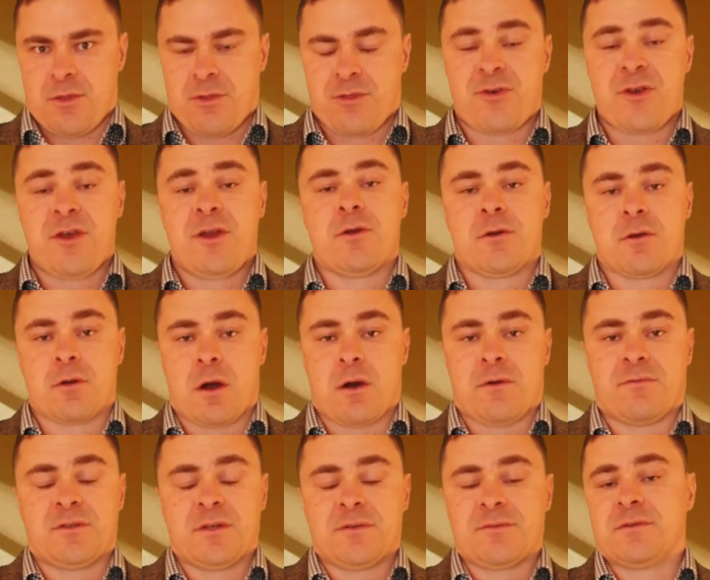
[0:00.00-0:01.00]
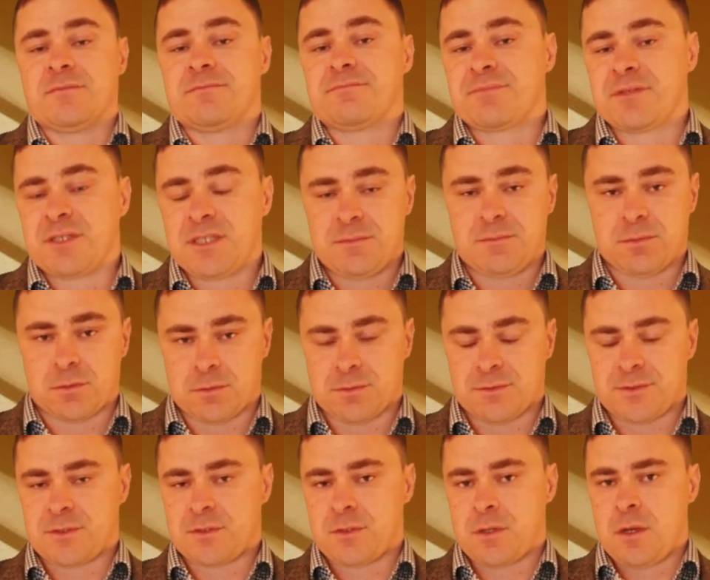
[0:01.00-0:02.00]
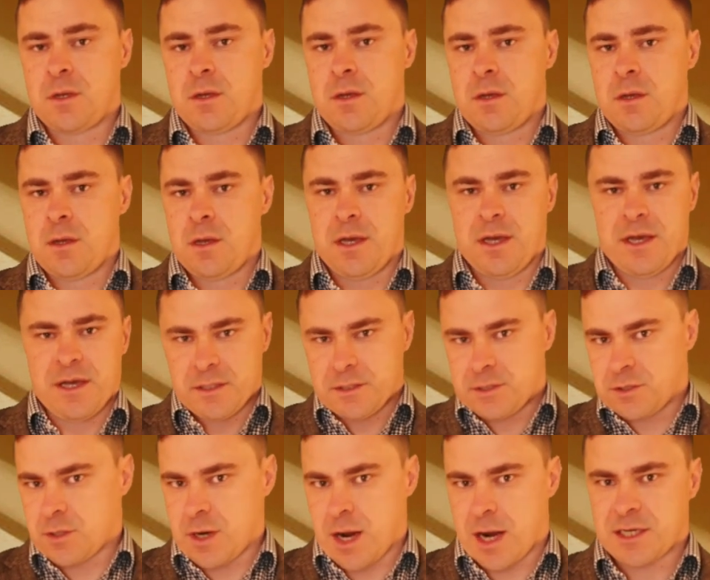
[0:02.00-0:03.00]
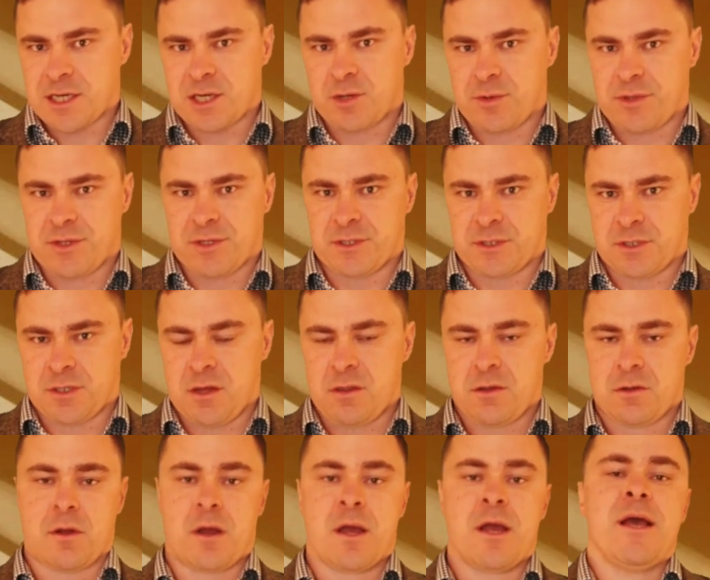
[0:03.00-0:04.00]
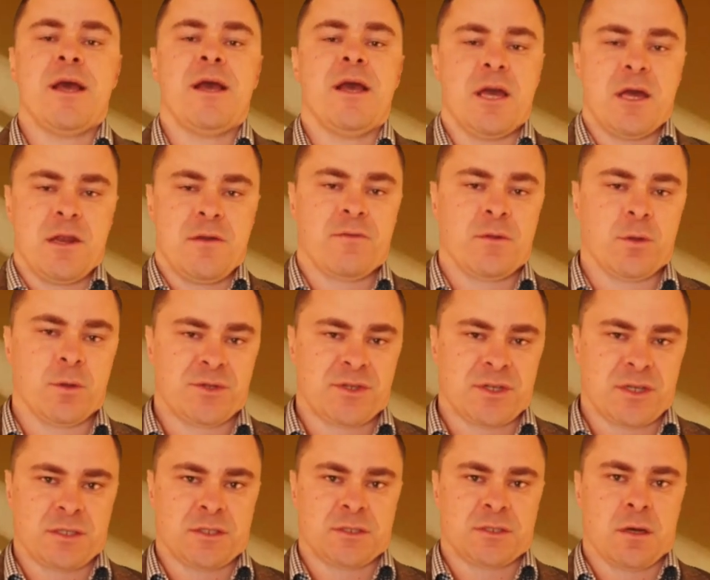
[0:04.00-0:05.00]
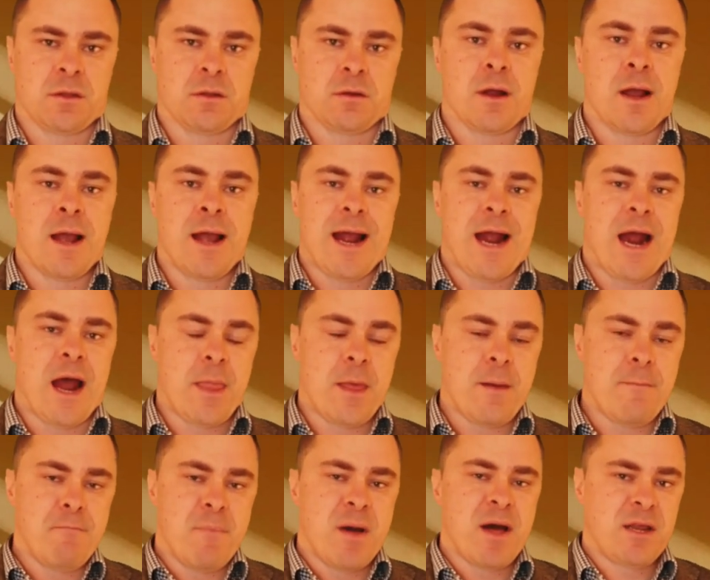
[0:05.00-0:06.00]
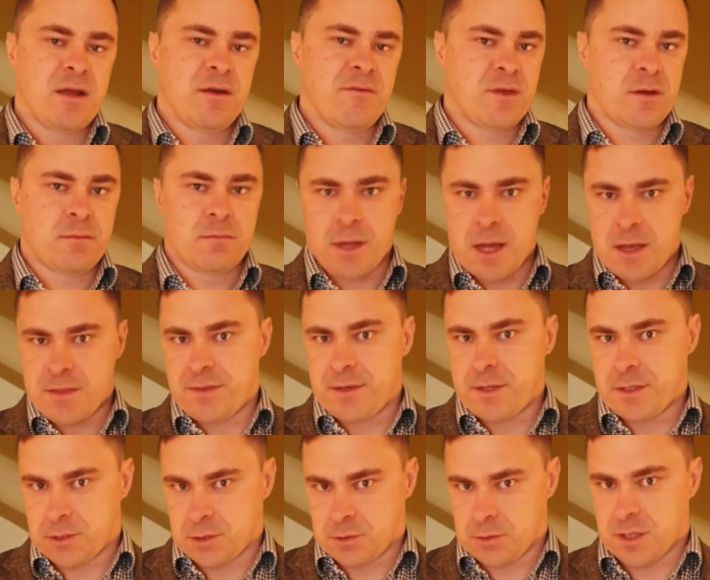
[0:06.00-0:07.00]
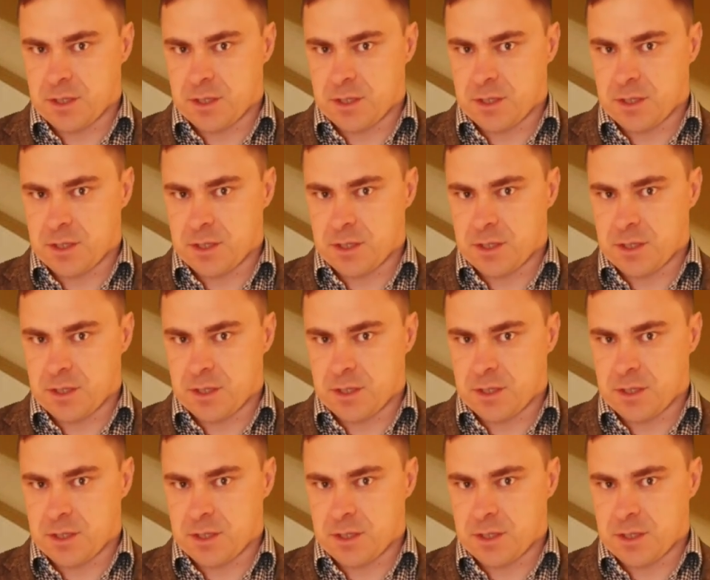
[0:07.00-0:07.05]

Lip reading: theater of different peoples interacting with each other, influencing each other, and that many of them, like the